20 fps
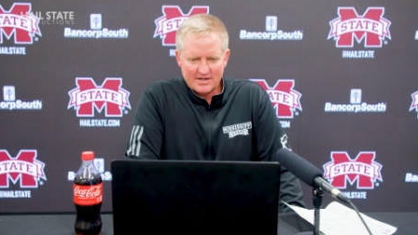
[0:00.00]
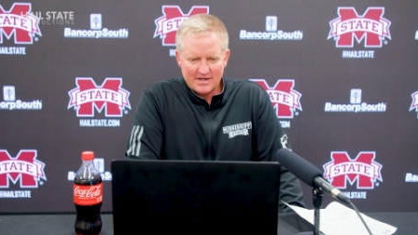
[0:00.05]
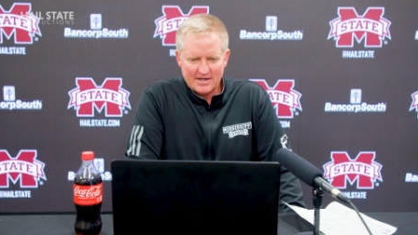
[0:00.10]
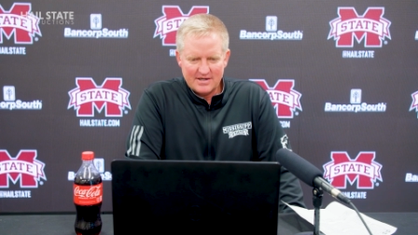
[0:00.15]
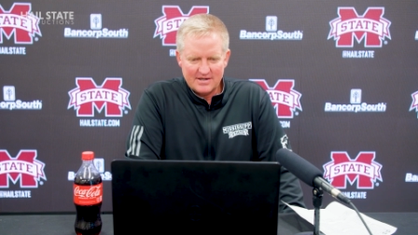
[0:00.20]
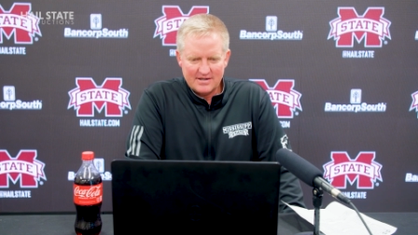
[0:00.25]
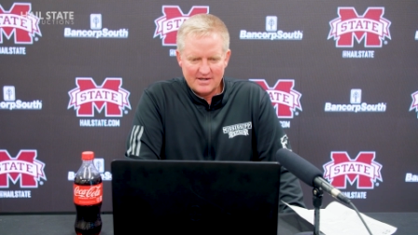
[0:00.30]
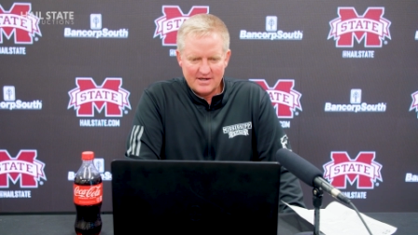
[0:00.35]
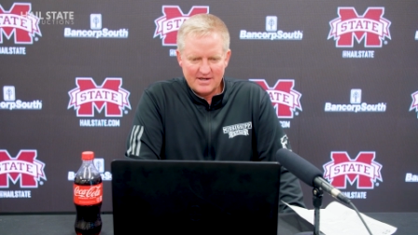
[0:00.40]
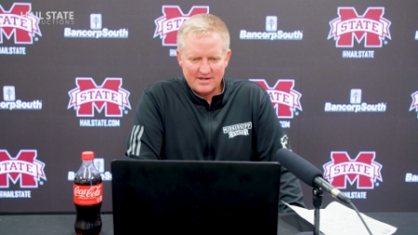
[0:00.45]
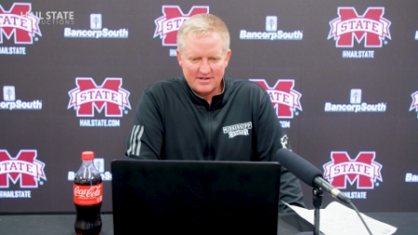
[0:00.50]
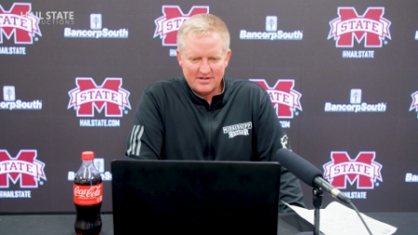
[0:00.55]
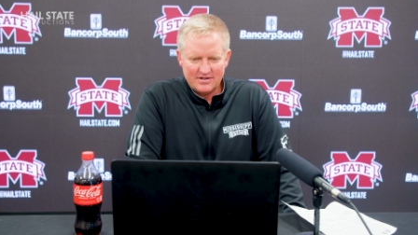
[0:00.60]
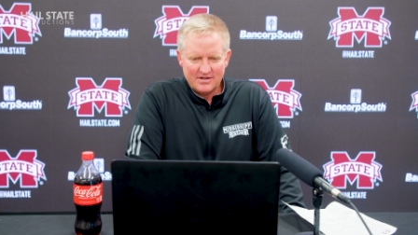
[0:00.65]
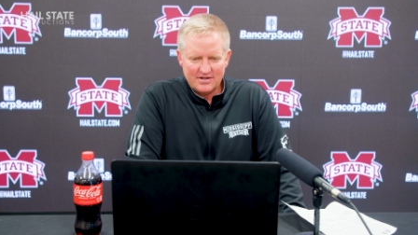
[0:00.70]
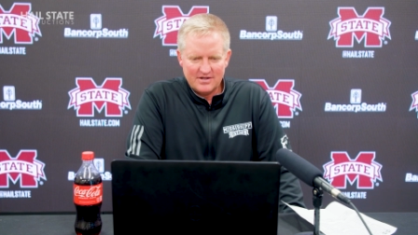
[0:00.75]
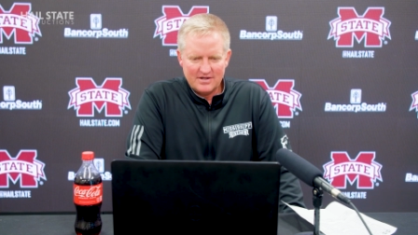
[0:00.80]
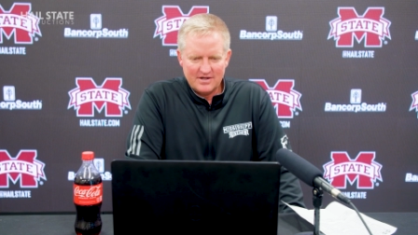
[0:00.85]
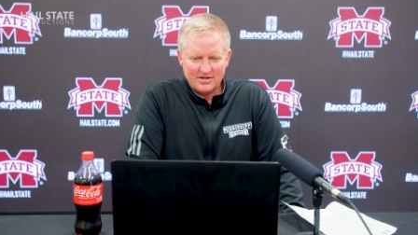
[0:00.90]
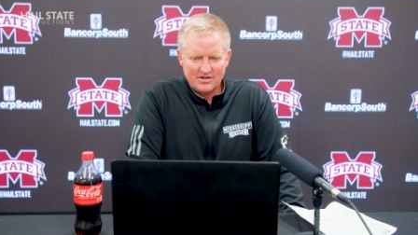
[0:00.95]
and
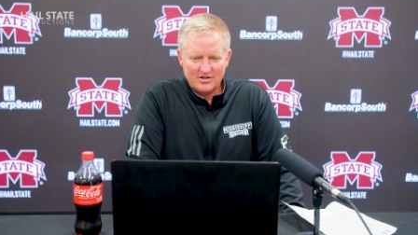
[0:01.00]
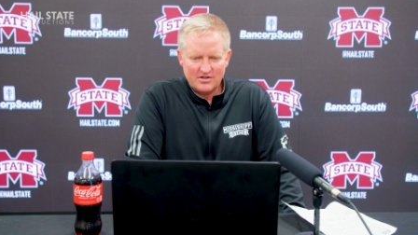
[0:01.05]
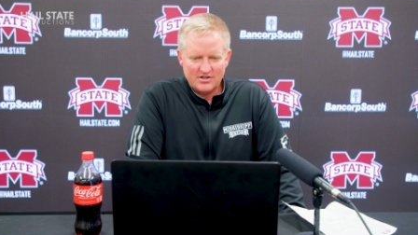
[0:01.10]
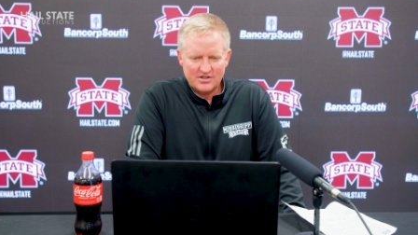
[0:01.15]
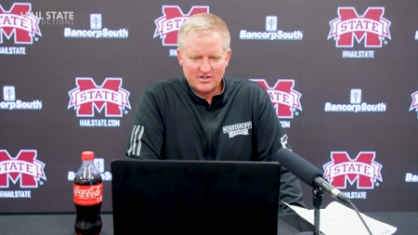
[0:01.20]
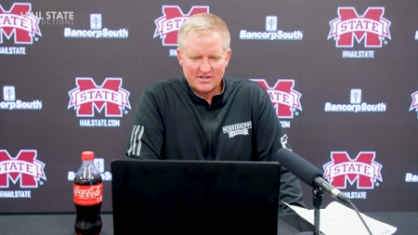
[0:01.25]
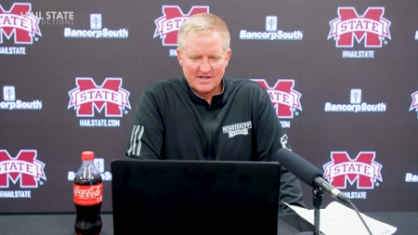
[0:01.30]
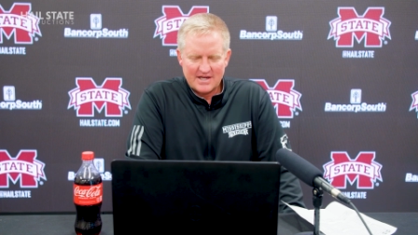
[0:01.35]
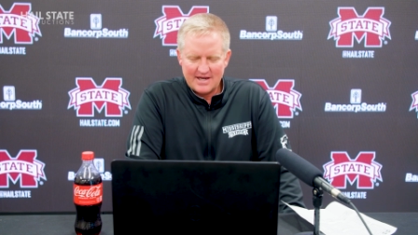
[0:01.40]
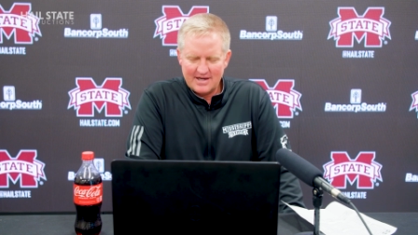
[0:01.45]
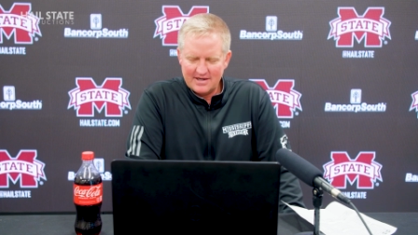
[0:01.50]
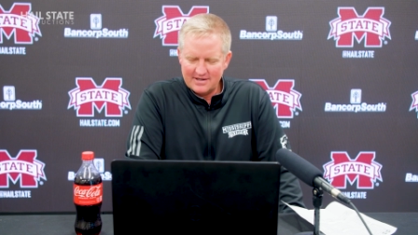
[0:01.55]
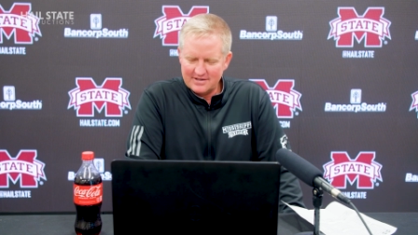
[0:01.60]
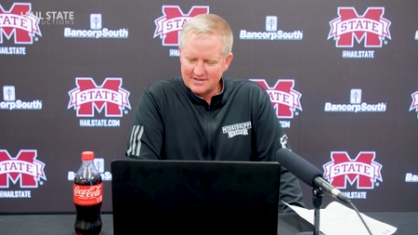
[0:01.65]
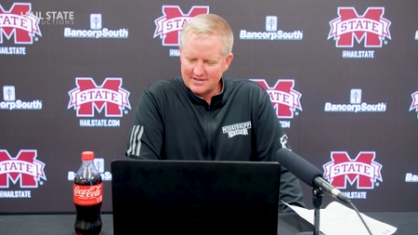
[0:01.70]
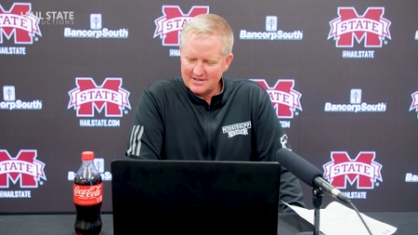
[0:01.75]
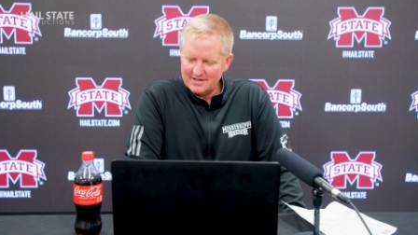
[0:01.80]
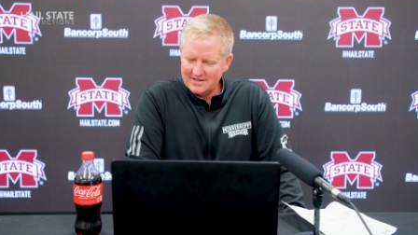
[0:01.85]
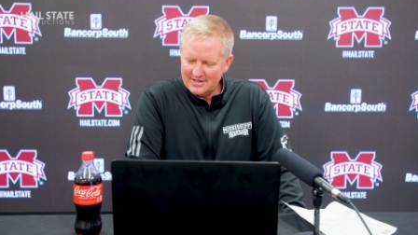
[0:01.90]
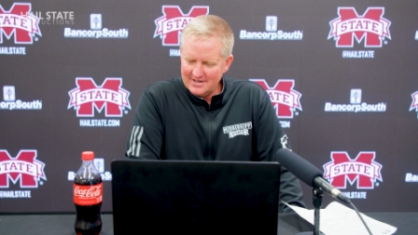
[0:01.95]
you just
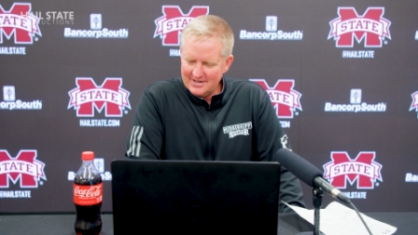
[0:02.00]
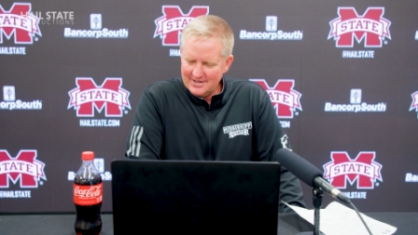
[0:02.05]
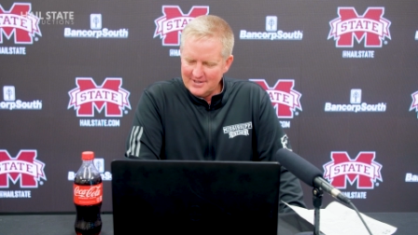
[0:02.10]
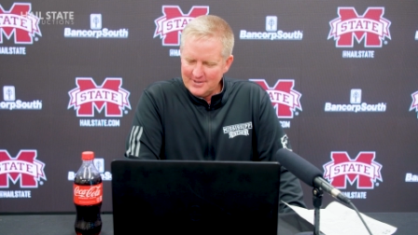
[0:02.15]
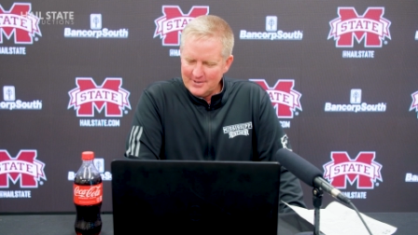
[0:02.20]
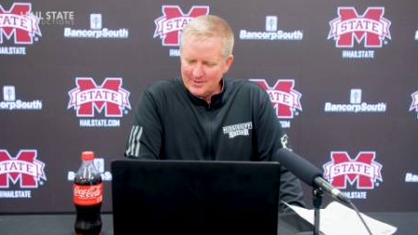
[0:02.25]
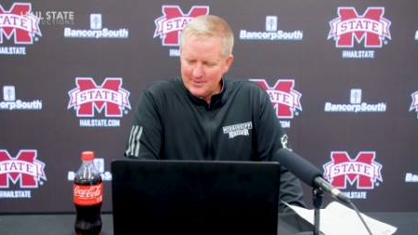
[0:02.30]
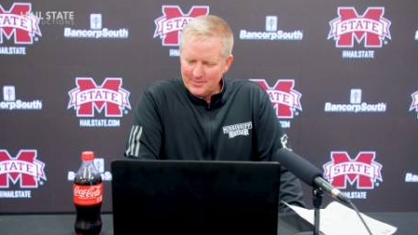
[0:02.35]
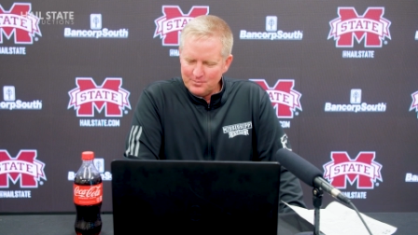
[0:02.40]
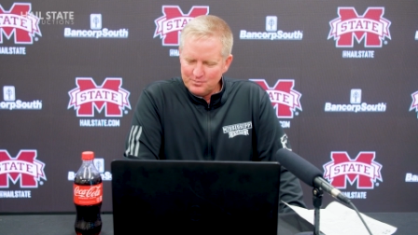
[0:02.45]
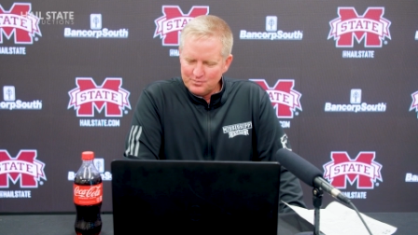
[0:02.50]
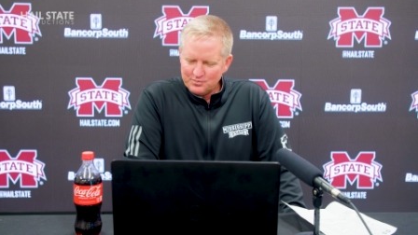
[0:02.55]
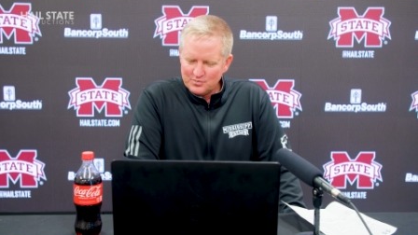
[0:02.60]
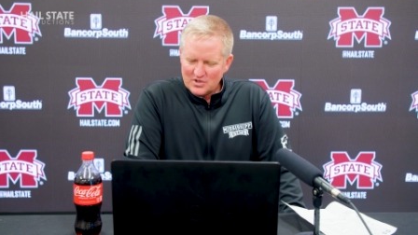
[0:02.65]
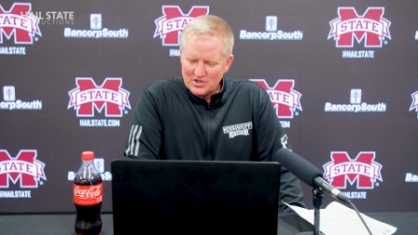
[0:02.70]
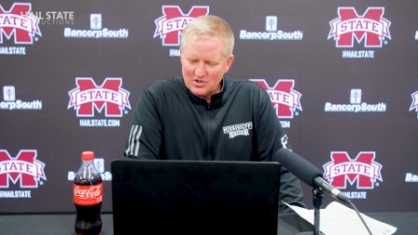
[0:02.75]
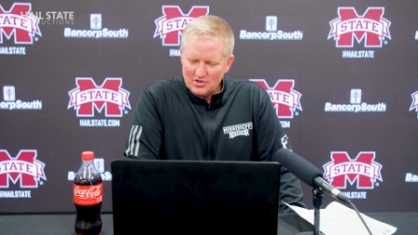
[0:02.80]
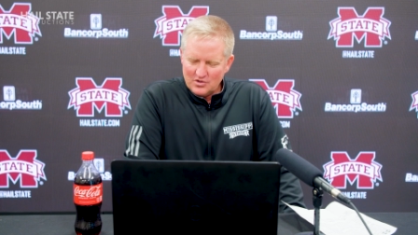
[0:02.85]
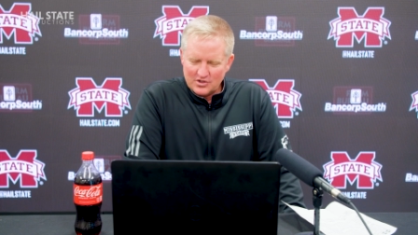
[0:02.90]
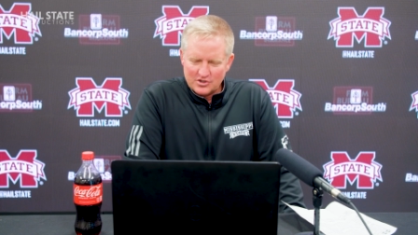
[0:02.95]
can't.
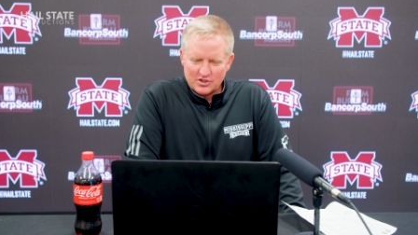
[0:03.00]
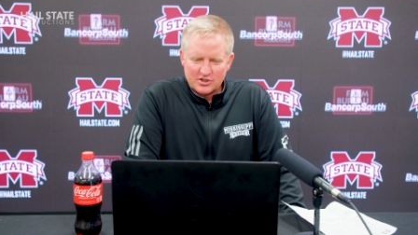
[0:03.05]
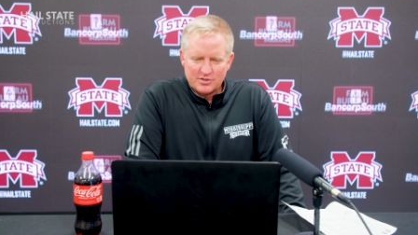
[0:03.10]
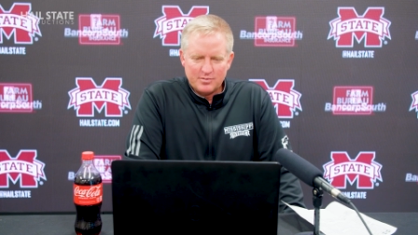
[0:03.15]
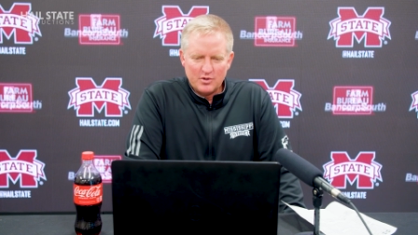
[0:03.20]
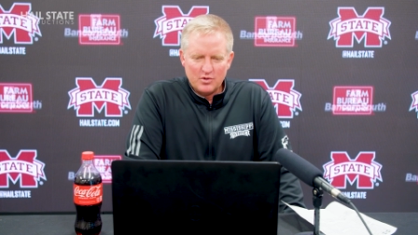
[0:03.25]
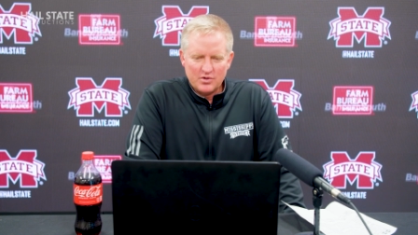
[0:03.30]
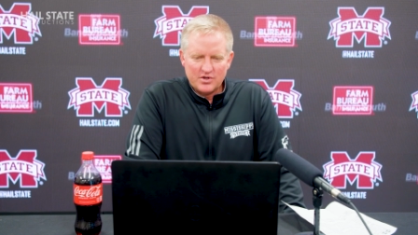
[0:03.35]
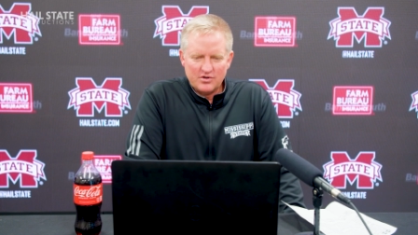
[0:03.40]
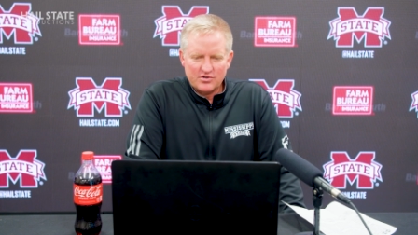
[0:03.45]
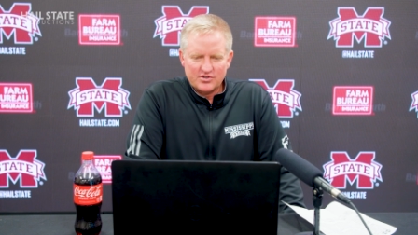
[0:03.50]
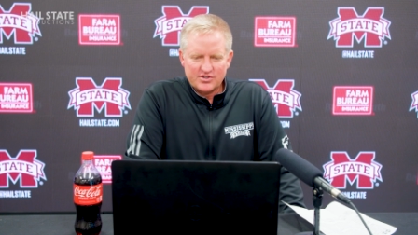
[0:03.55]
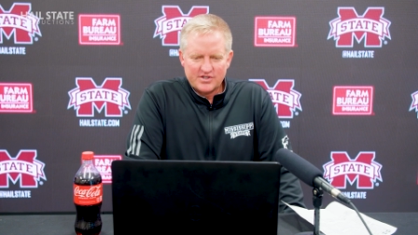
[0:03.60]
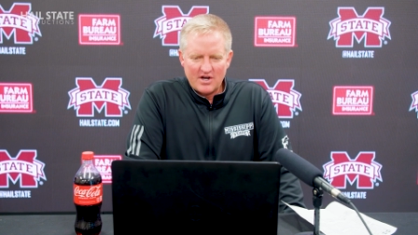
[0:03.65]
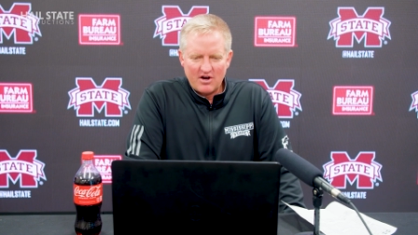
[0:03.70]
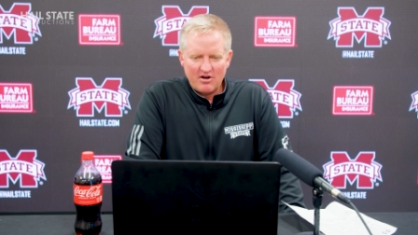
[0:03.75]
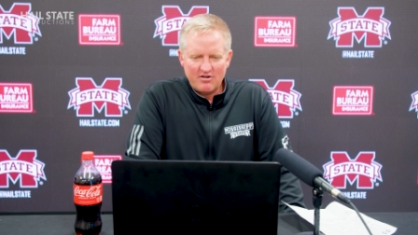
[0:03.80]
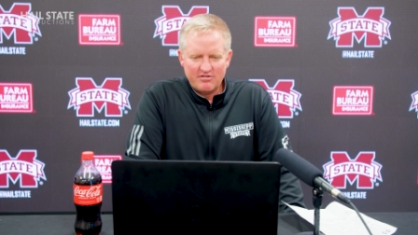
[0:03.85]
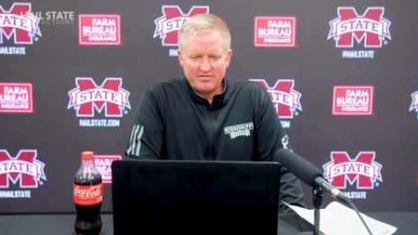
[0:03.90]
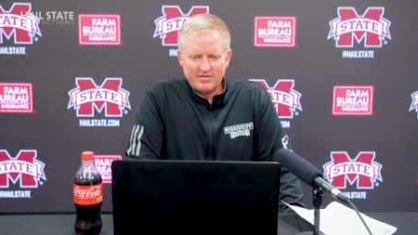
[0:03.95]
You can spook
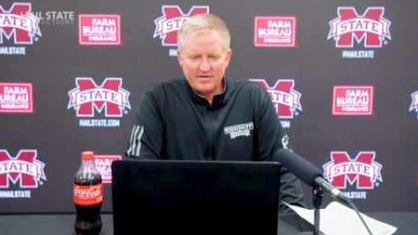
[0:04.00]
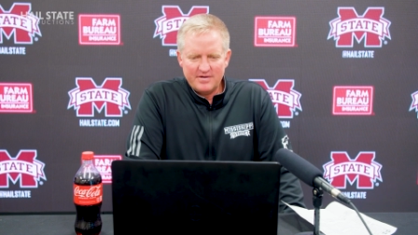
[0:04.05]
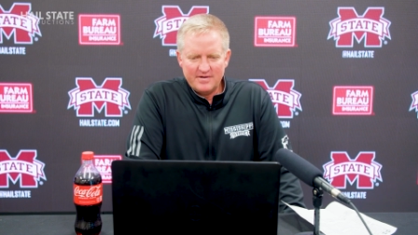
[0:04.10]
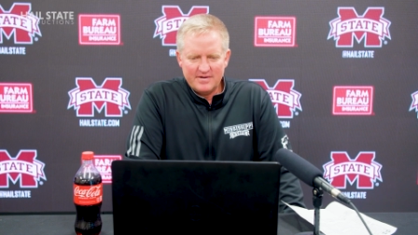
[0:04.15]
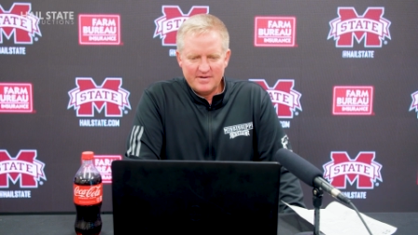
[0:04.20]
yourself.